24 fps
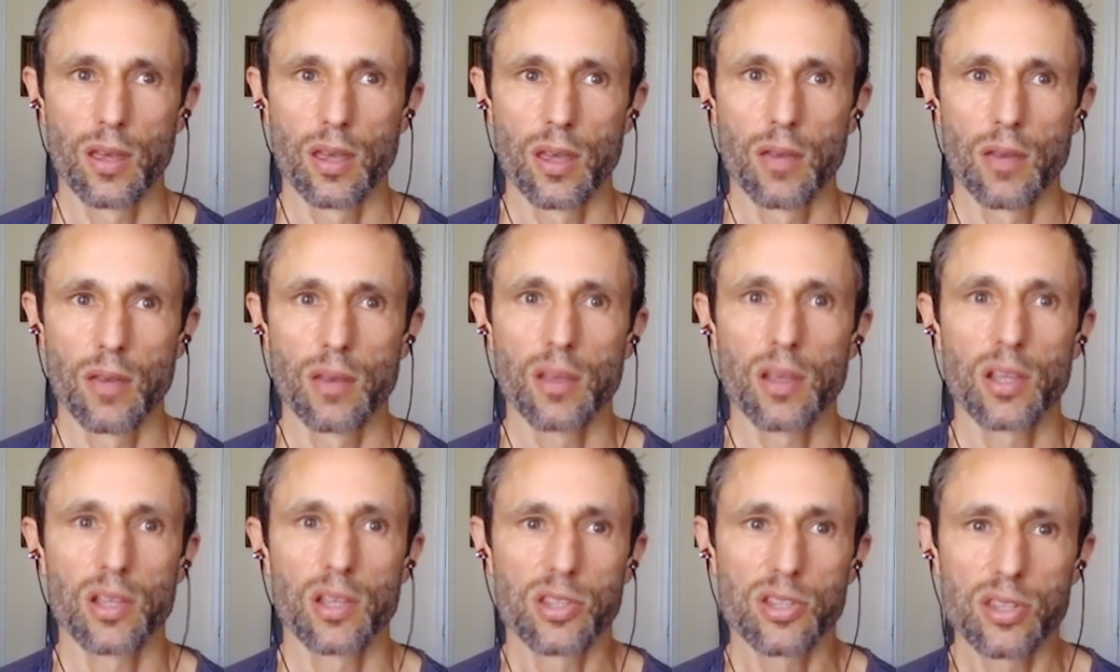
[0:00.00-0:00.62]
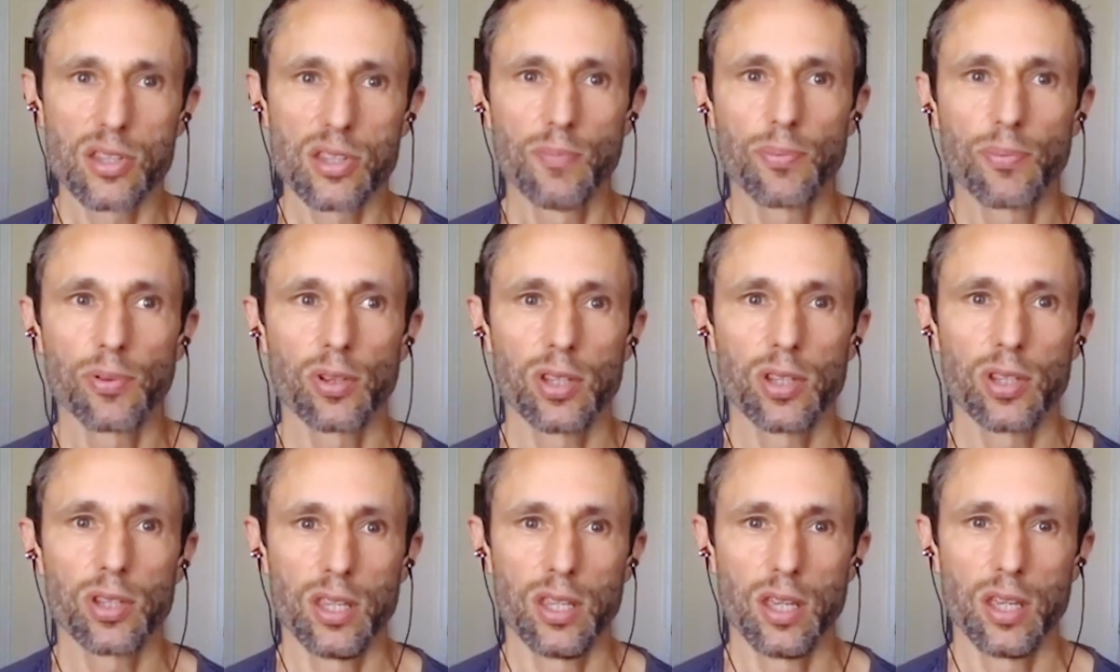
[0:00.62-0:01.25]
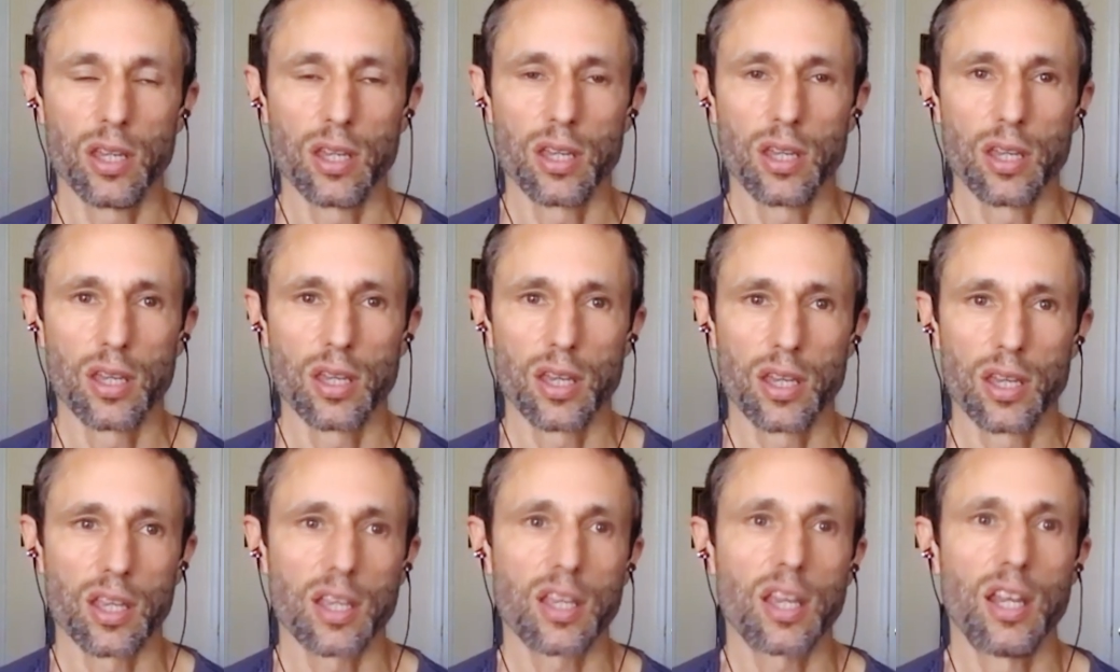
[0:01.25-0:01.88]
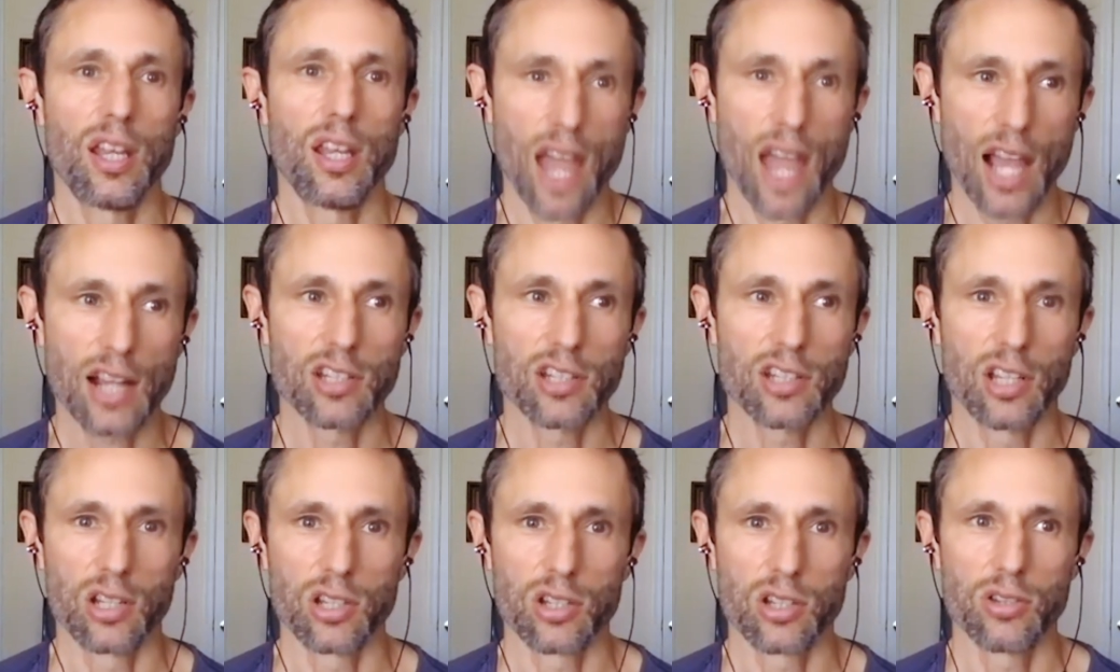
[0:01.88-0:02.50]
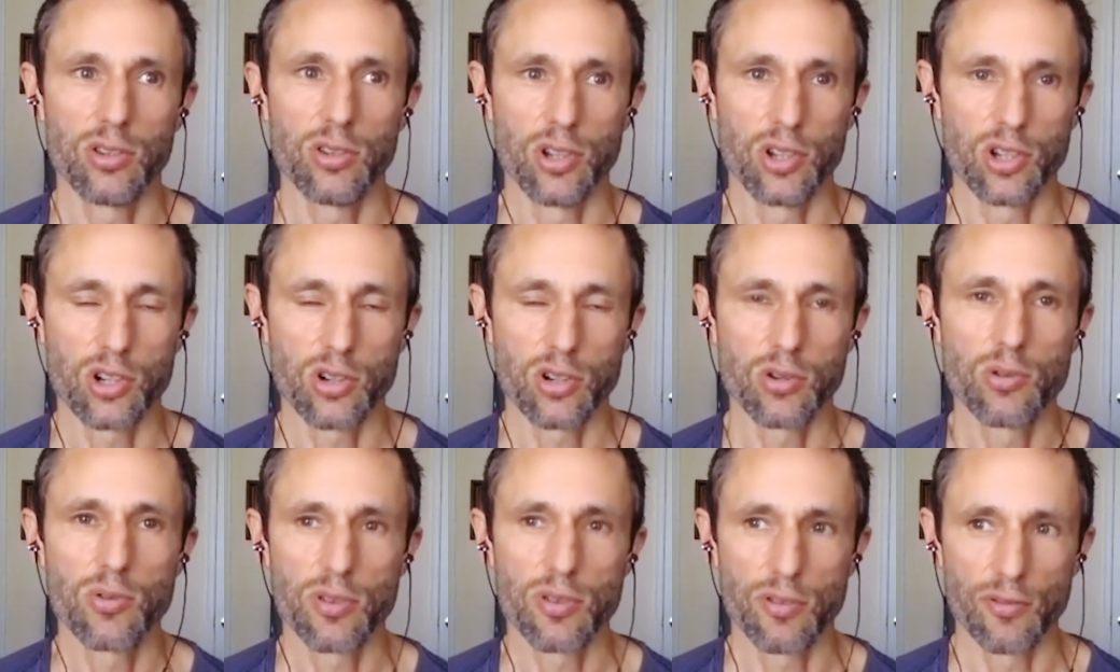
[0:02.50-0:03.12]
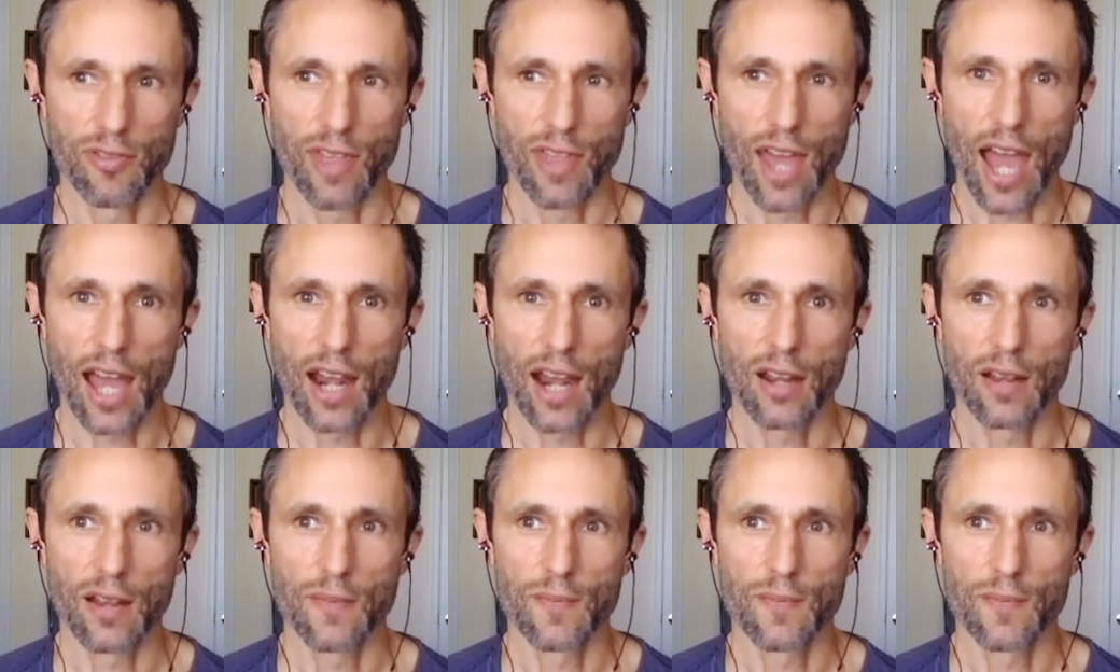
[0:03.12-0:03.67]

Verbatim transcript: Because simply connecting to the truth of that.